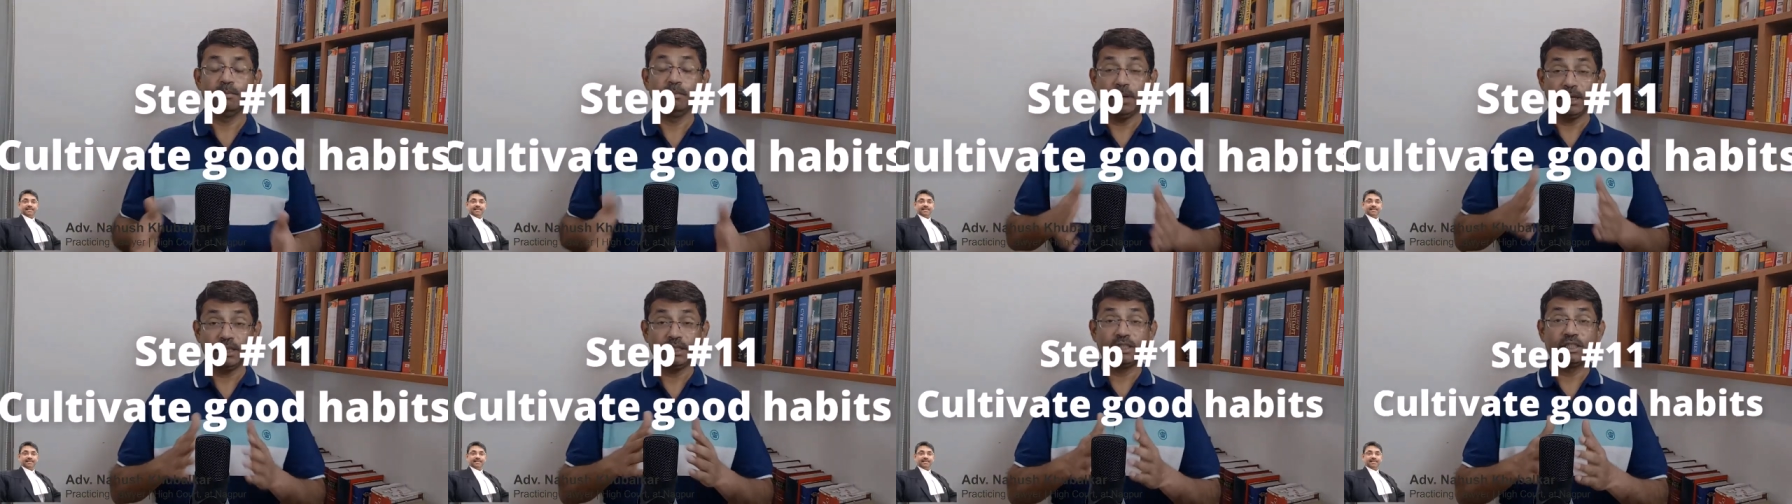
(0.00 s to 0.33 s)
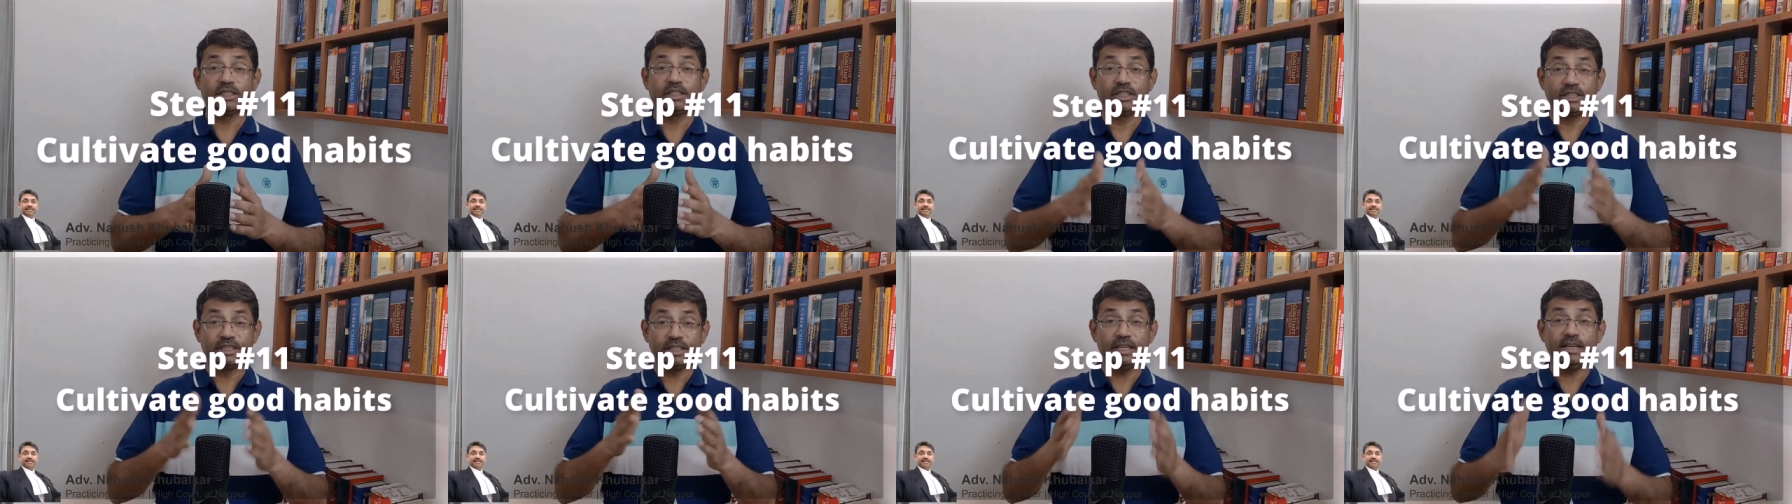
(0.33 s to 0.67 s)

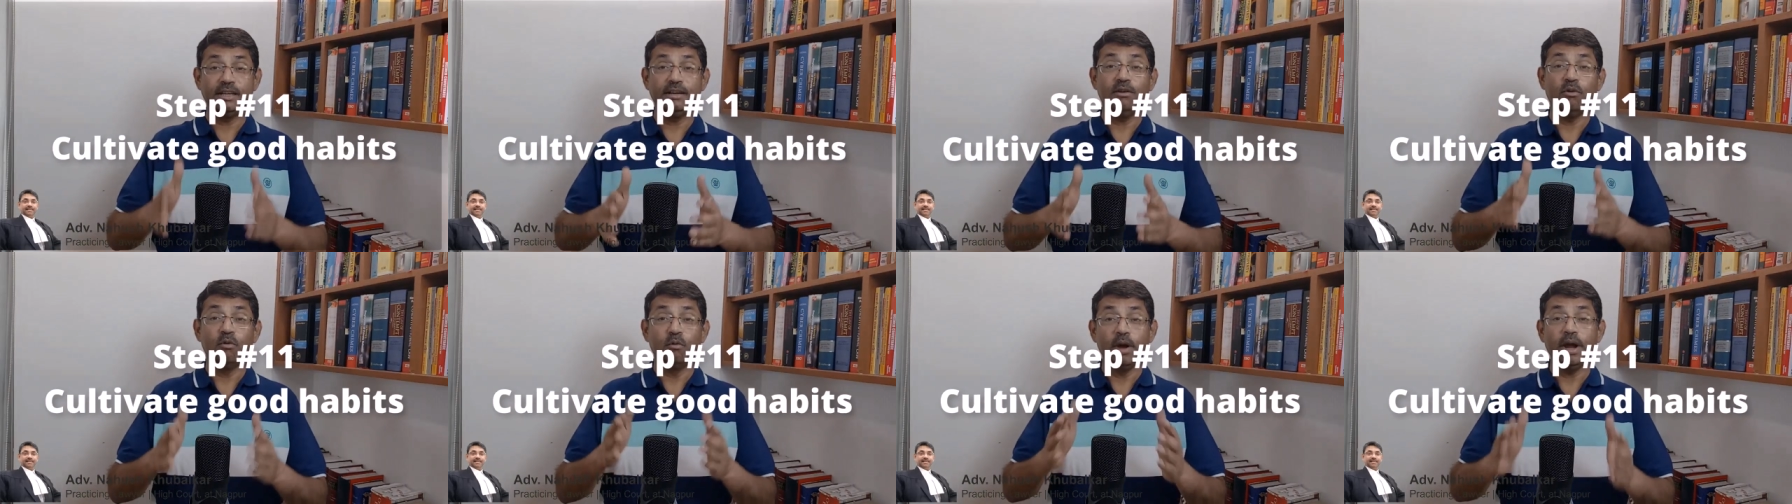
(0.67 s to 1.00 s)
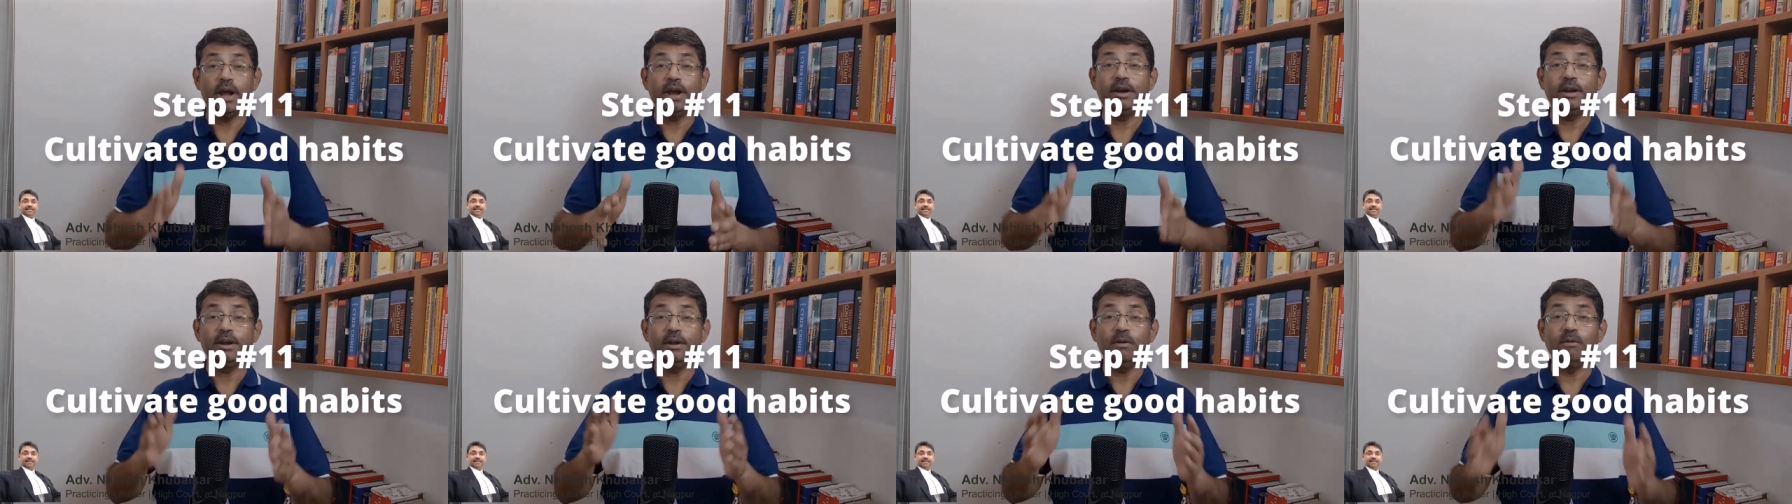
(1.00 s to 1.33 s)
but still
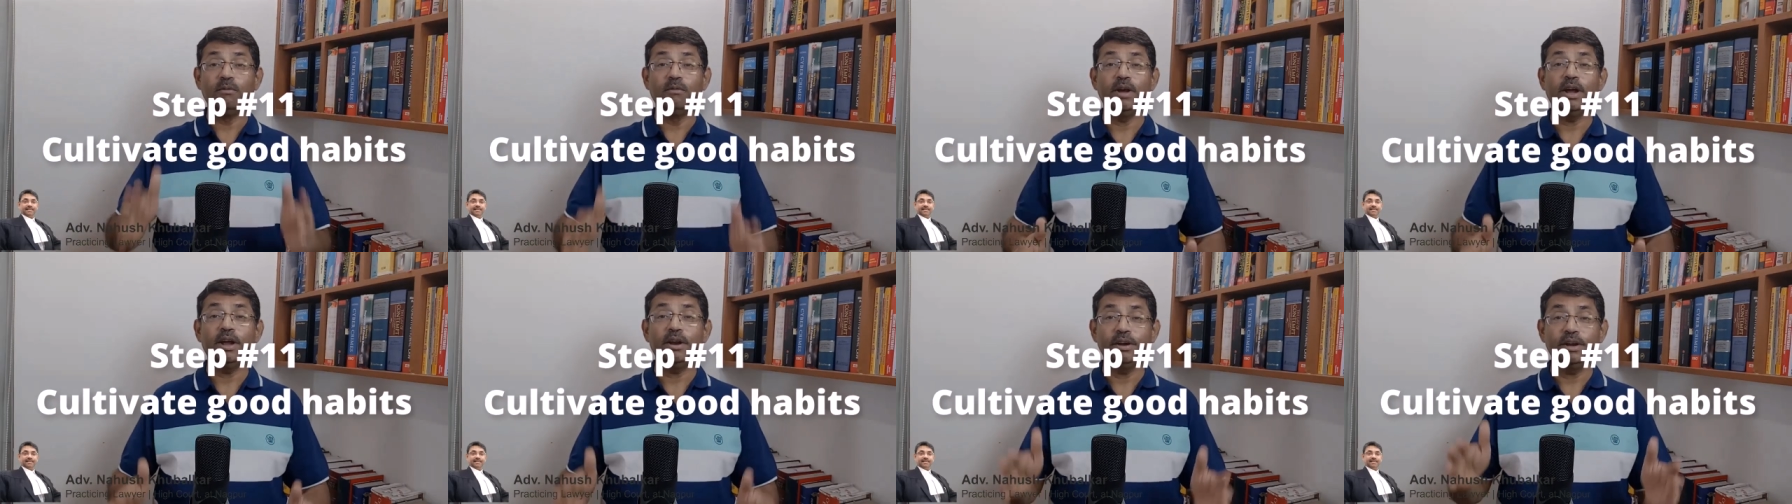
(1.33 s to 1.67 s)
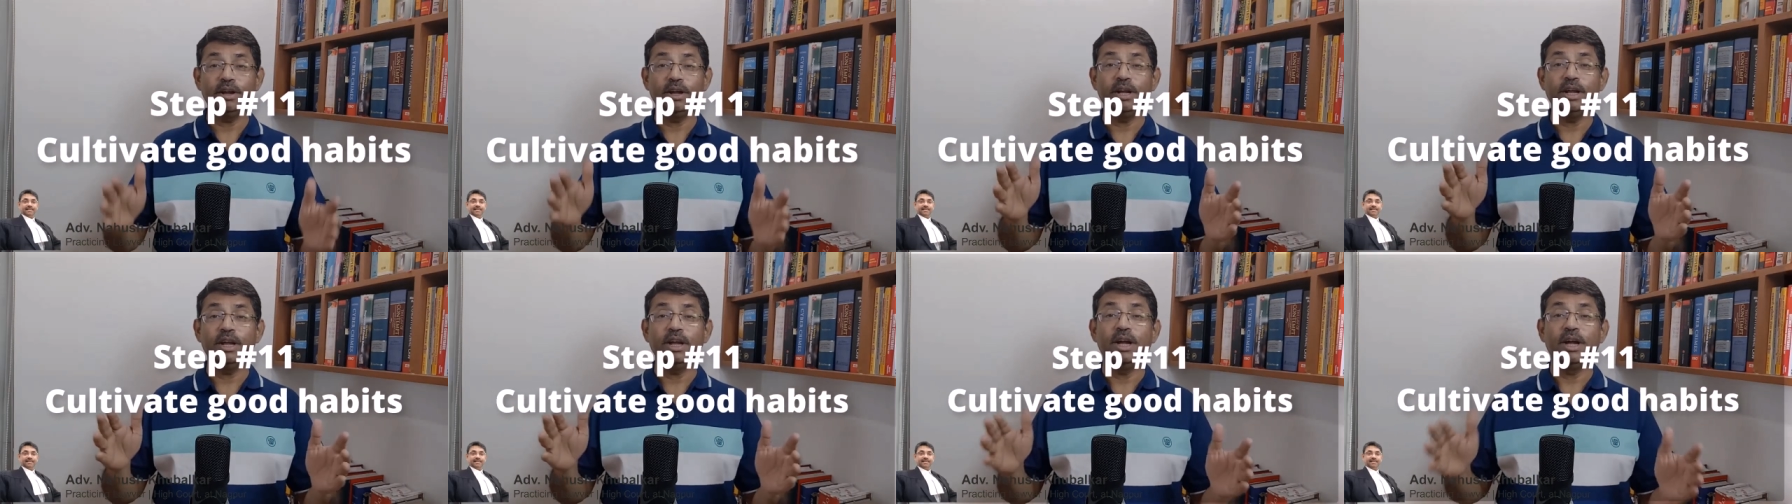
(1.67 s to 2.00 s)
very,
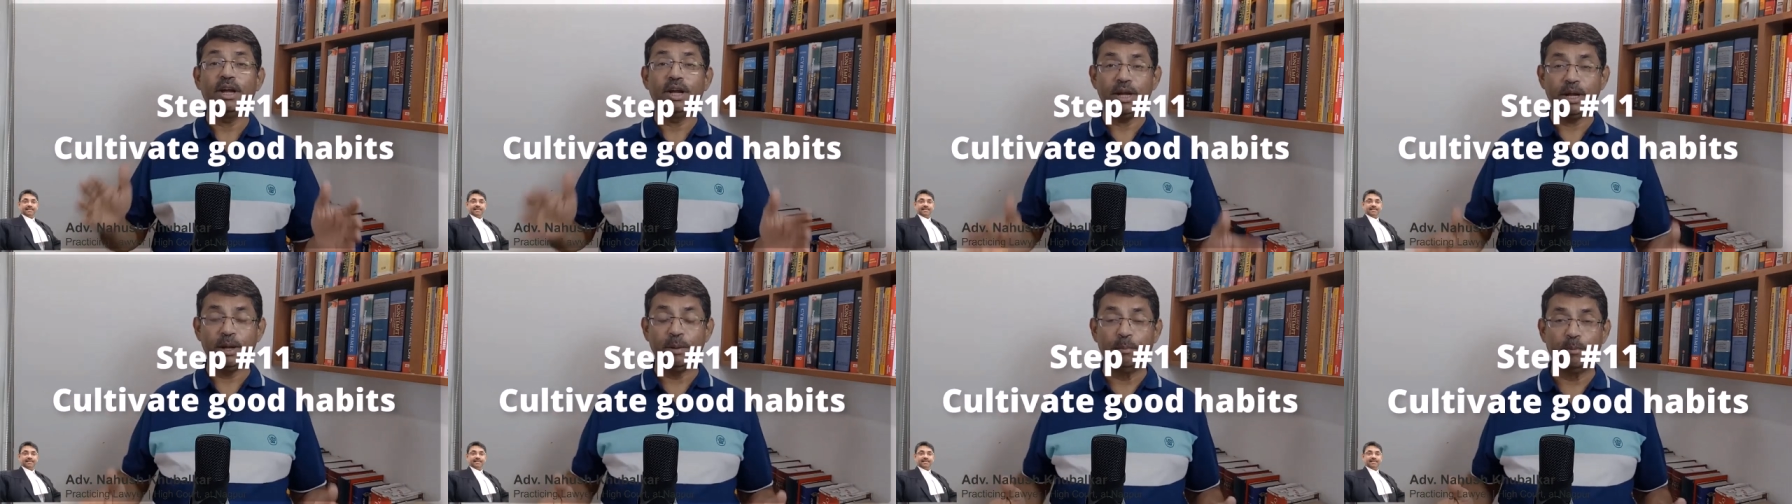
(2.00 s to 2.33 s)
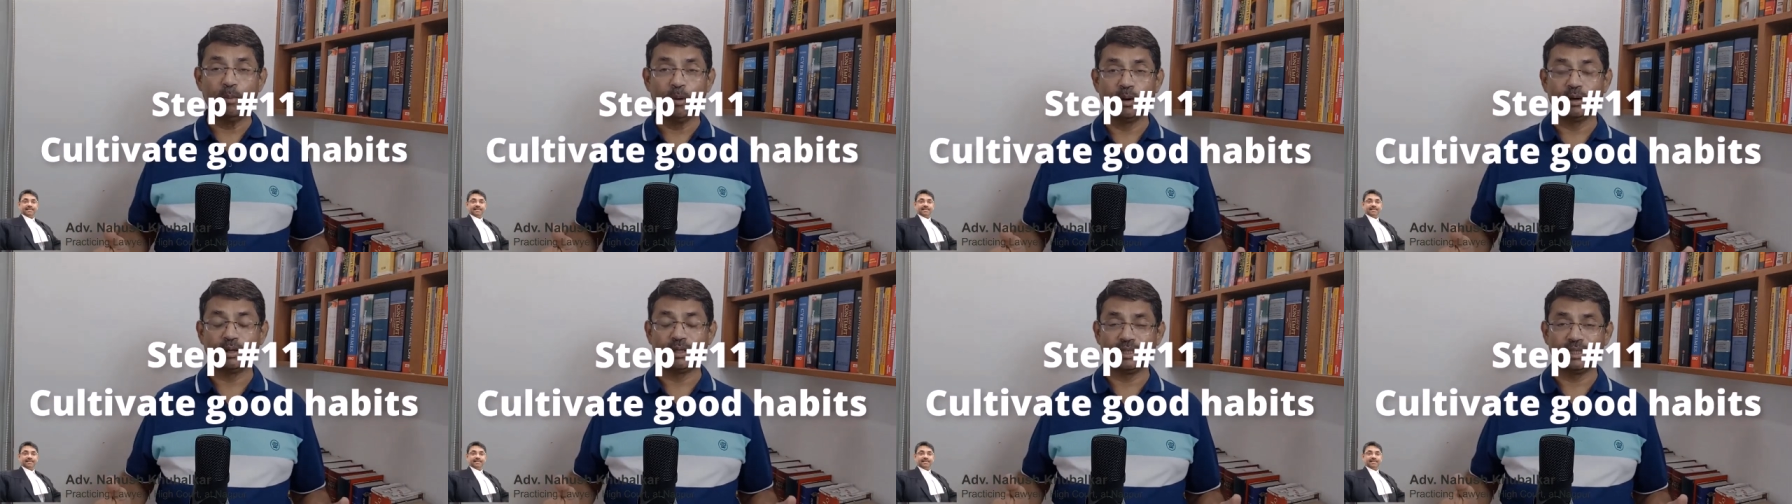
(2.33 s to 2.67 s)
very
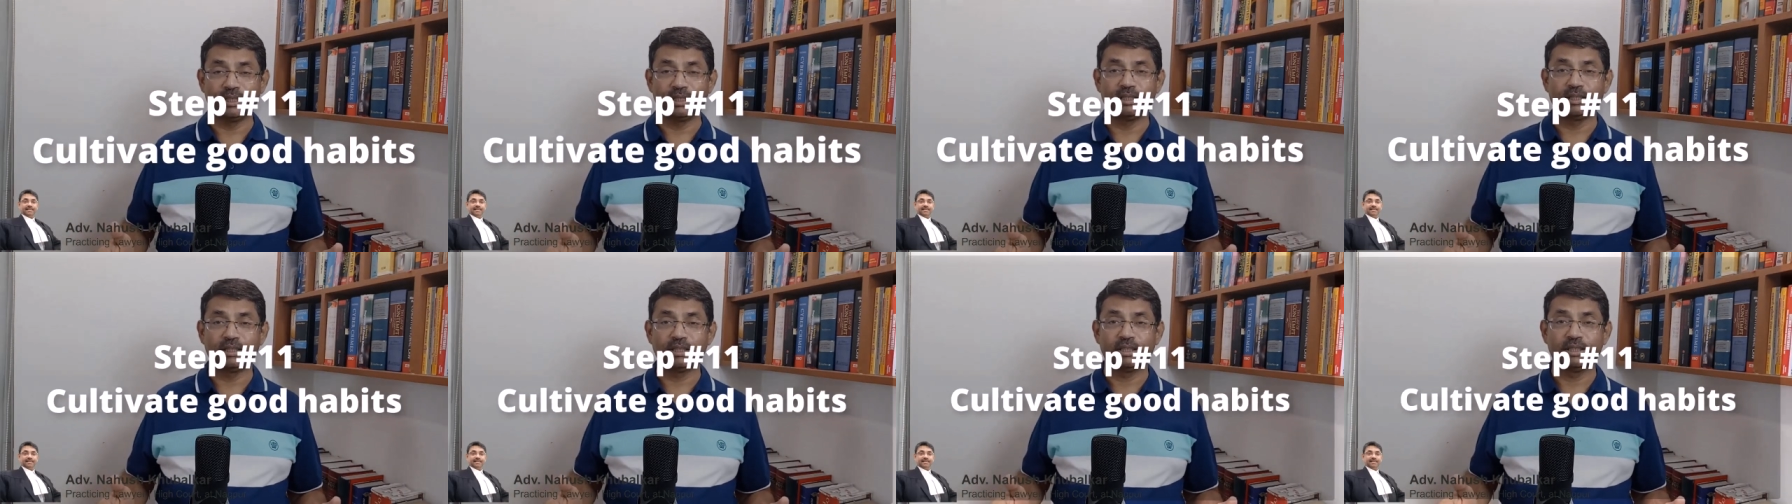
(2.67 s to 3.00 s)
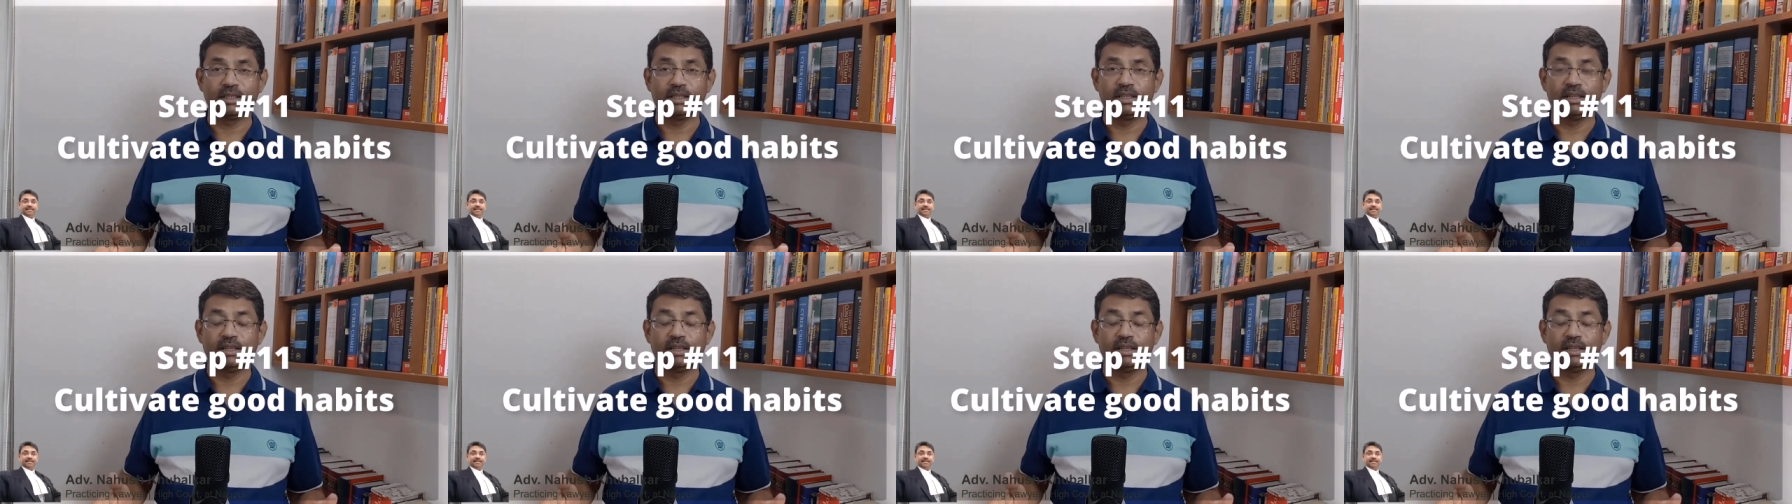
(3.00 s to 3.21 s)
important.